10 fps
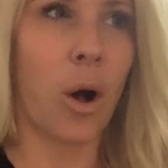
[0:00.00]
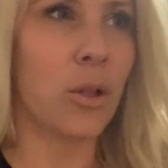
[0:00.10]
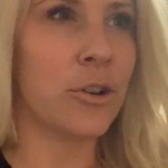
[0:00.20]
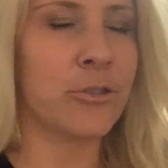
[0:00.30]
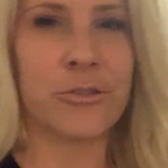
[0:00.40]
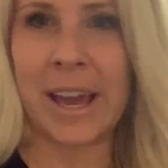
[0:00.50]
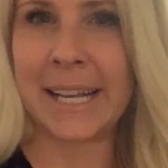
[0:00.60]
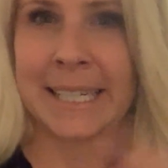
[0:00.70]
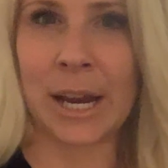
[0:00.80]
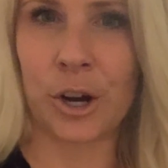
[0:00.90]
All the
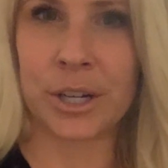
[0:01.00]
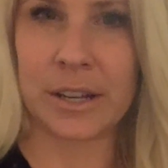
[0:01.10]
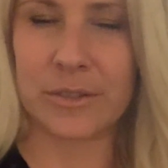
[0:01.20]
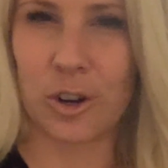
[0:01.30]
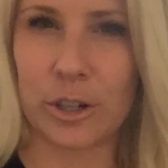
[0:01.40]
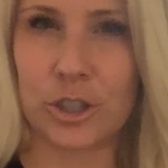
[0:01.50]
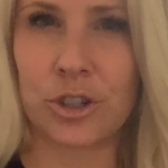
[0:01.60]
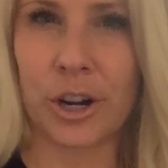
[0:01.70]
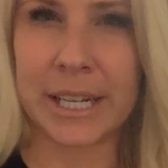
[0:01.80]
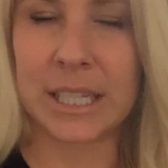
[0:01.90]
fake narratives are
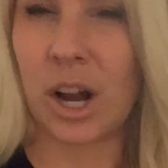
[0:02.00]
starting